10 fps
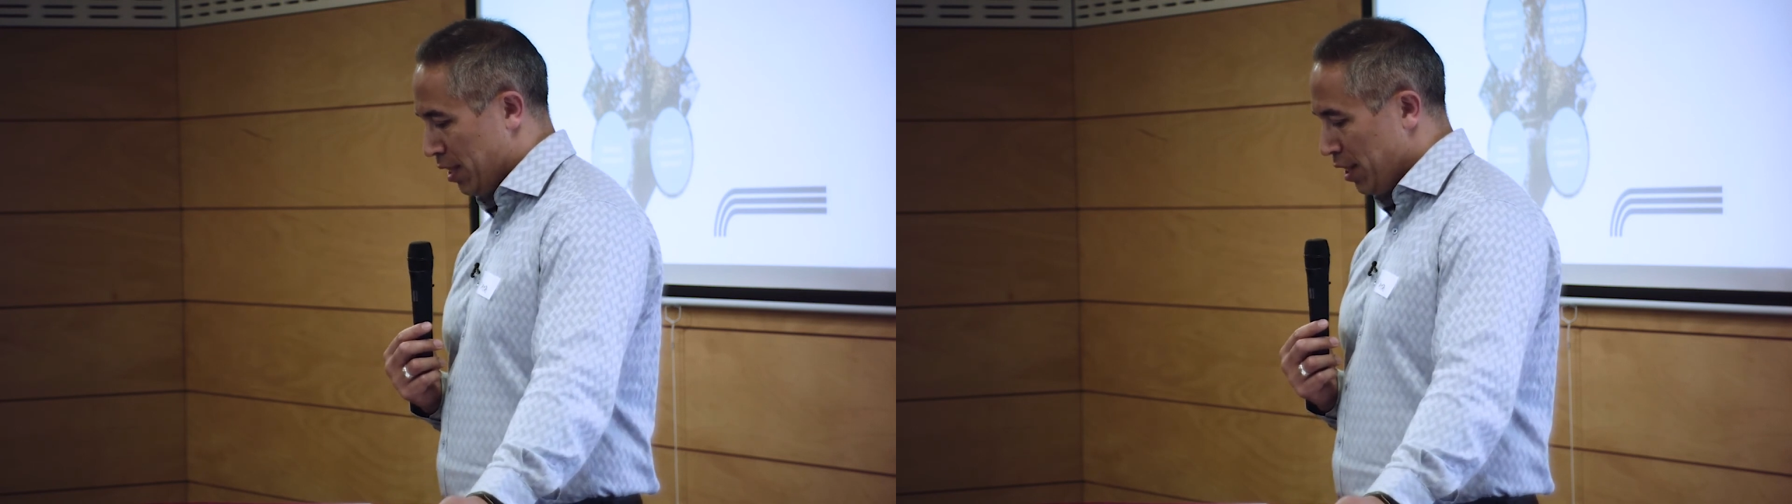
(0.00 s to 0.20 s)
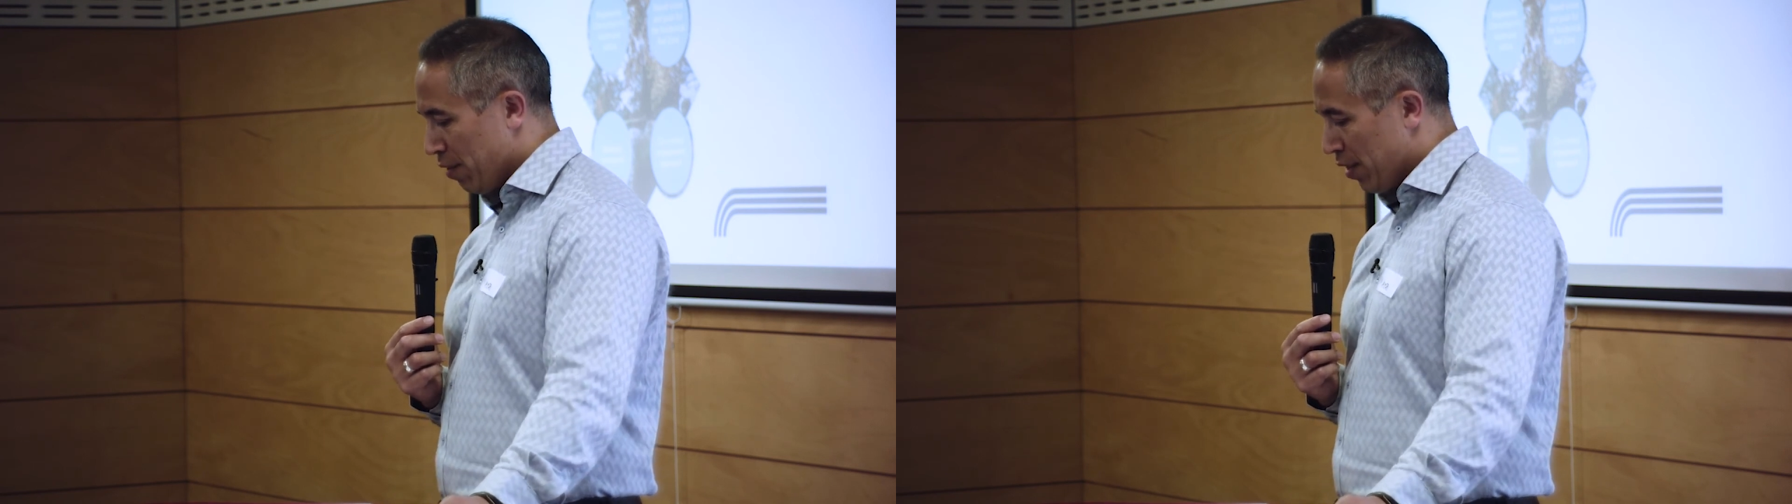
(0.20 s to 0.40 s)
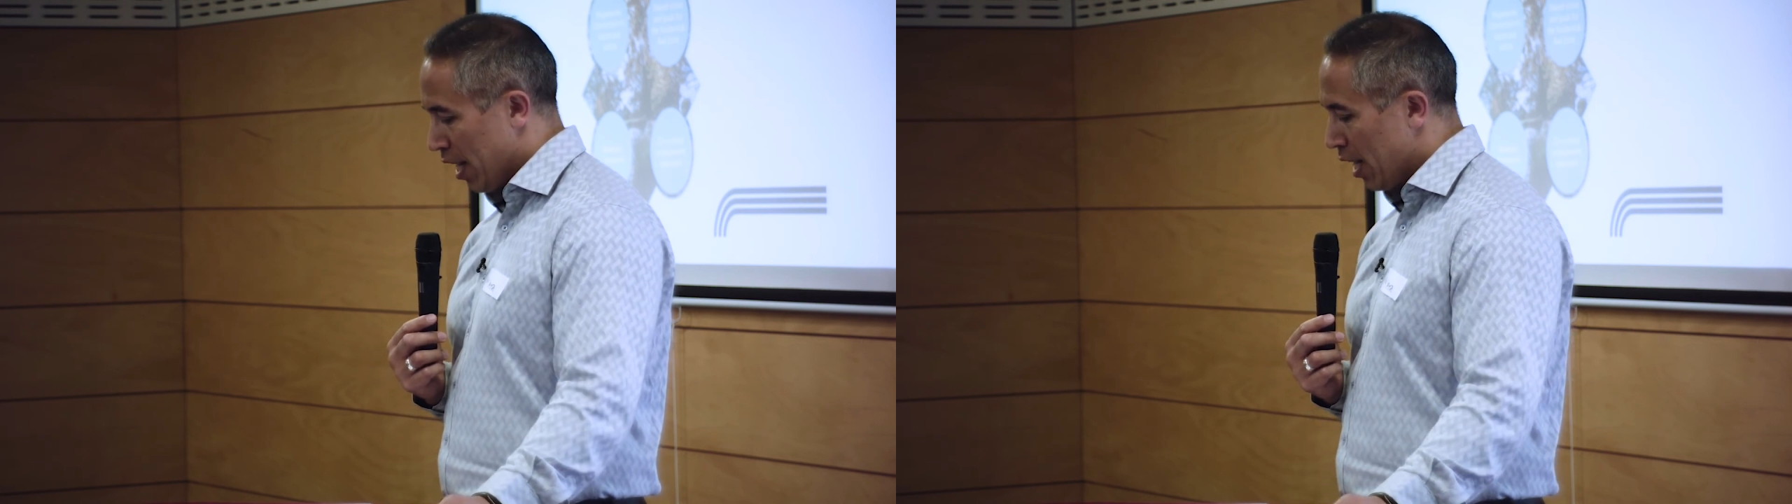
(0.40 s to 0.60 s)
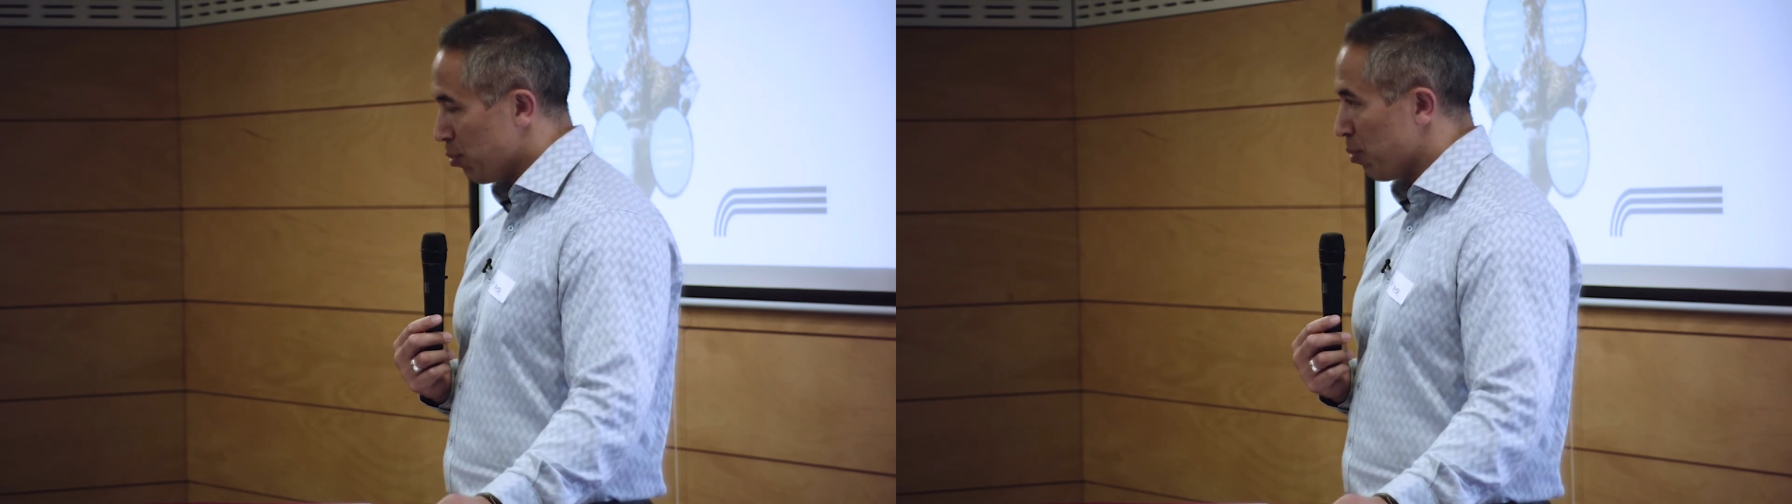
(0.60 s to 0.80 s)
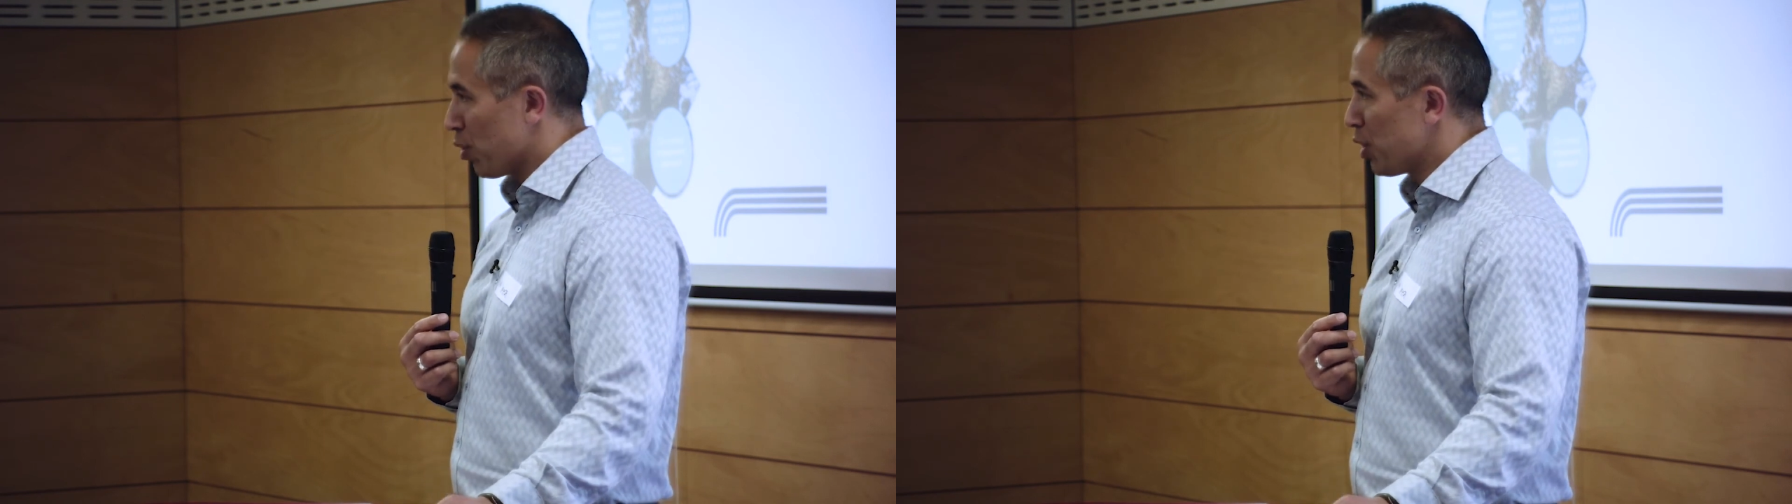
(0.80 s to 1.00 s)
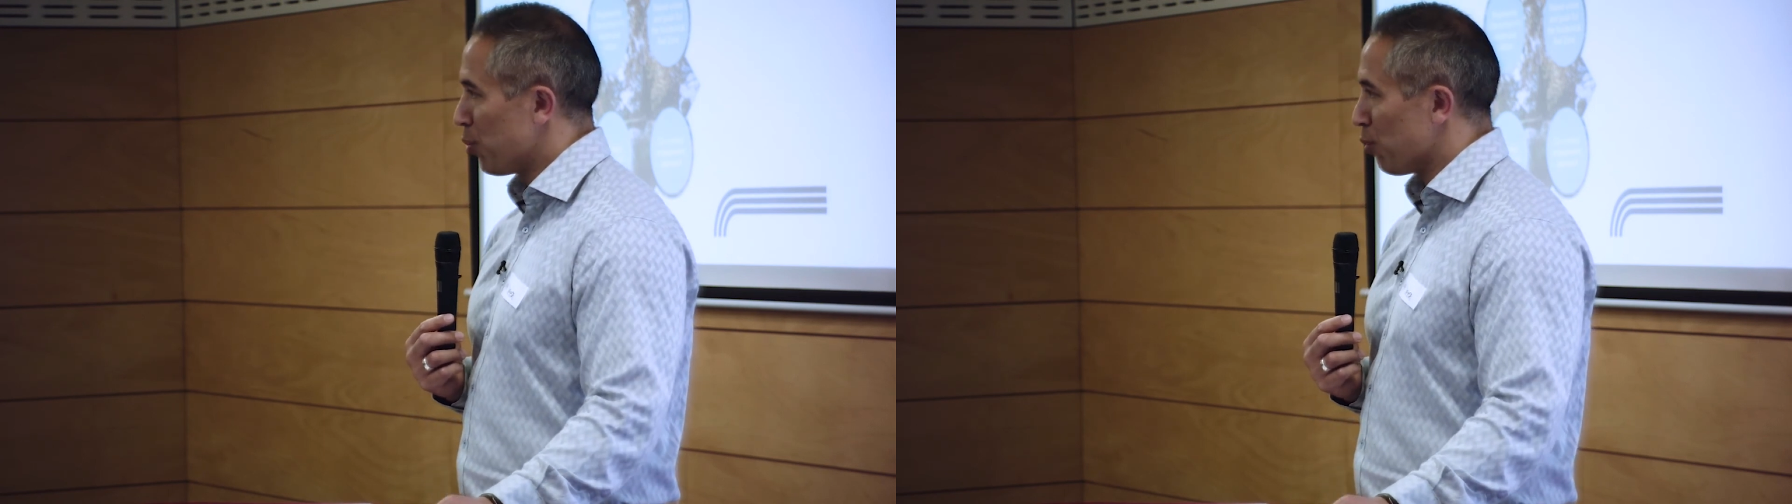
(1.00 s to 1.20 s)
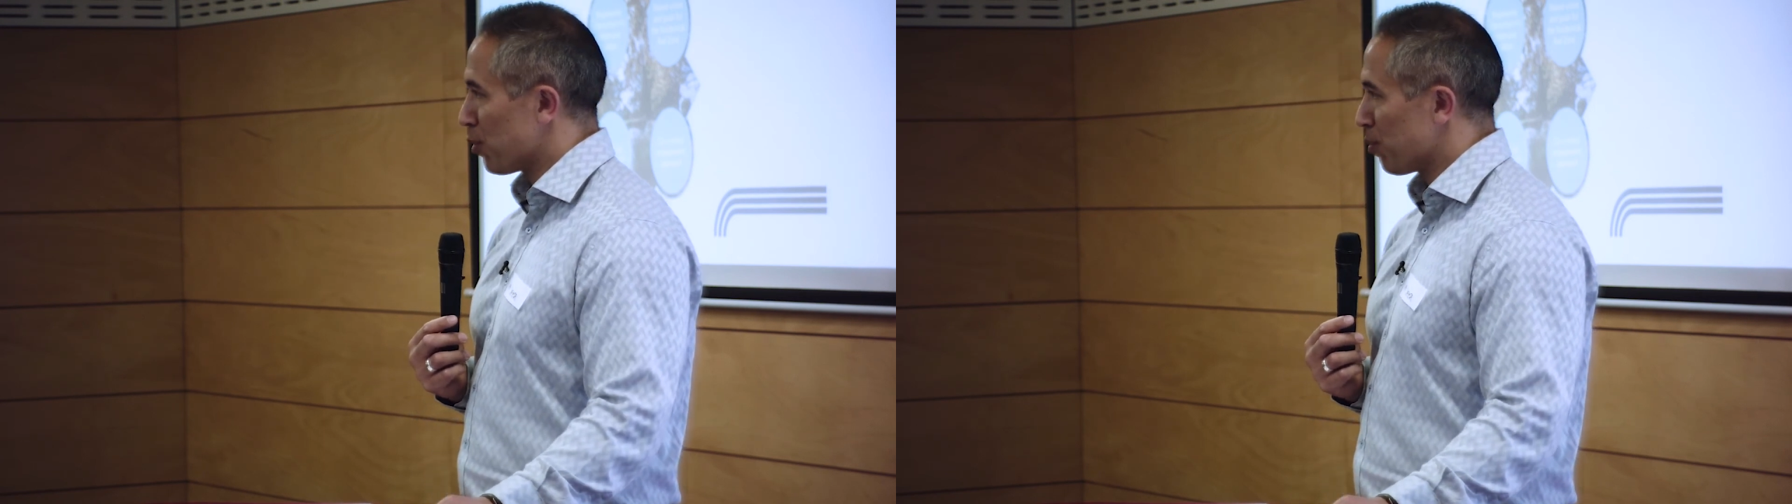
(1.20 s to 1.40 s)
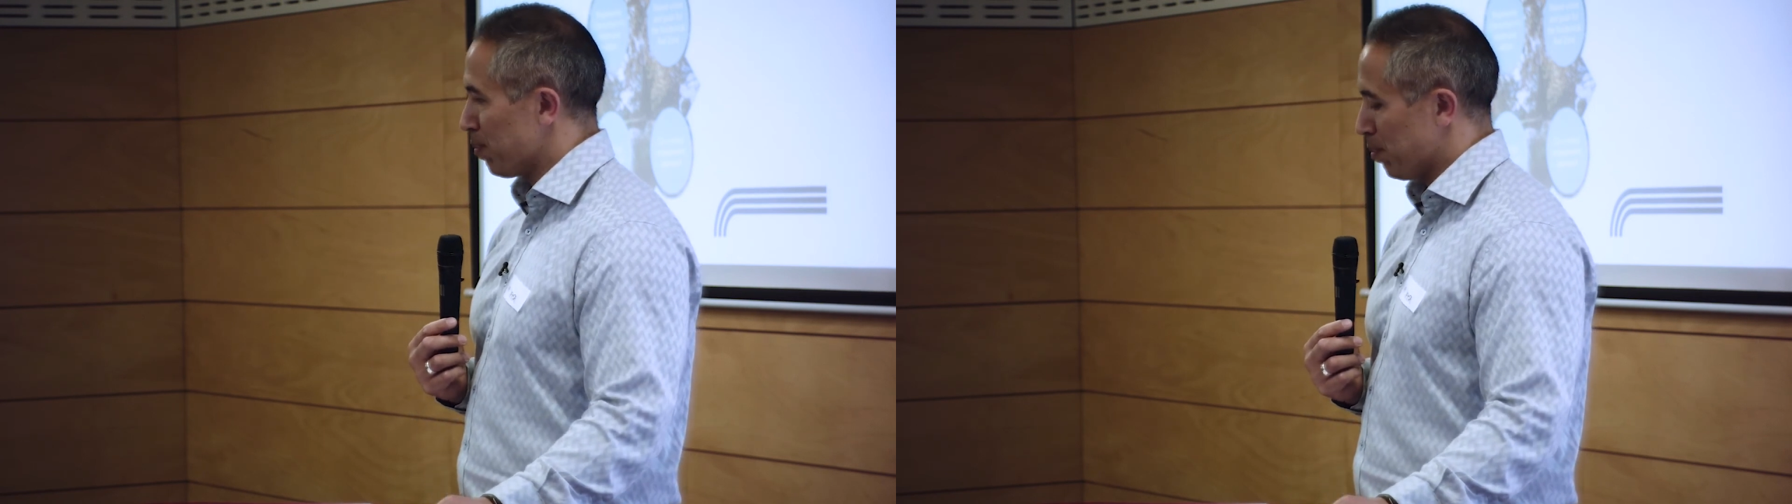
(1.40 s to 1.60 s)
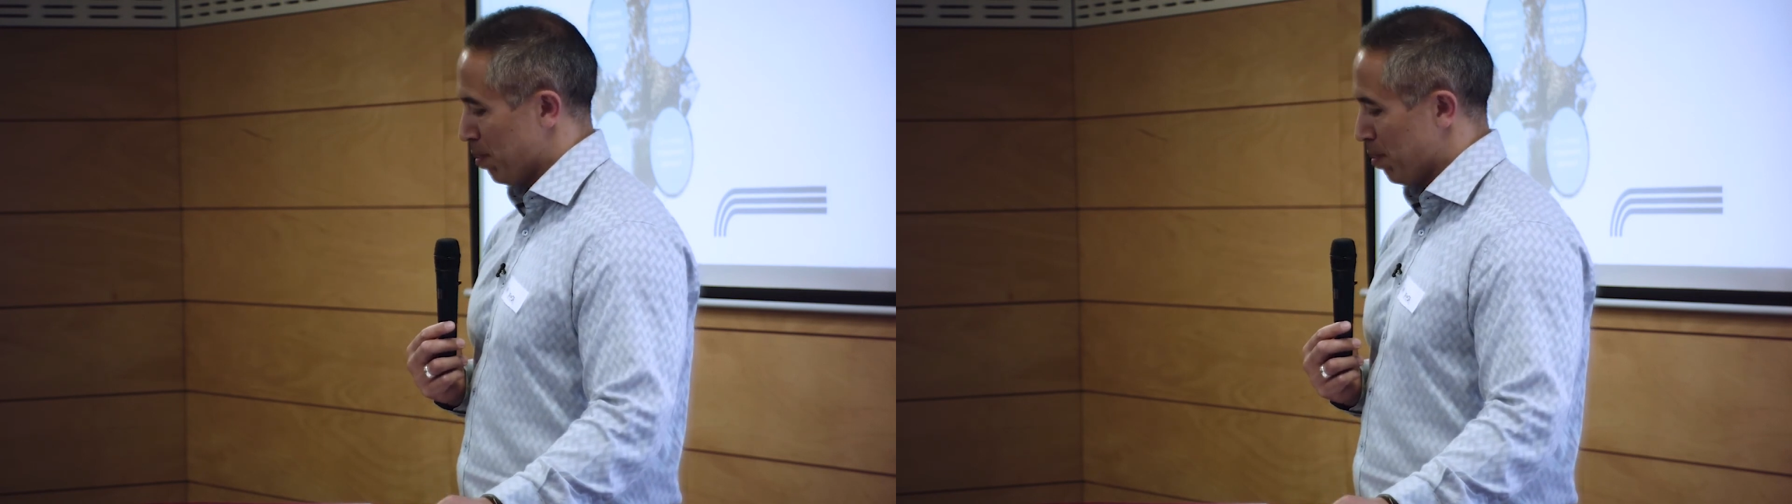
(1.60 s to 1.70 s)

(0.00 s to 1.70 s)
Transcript: a set of engagement principles.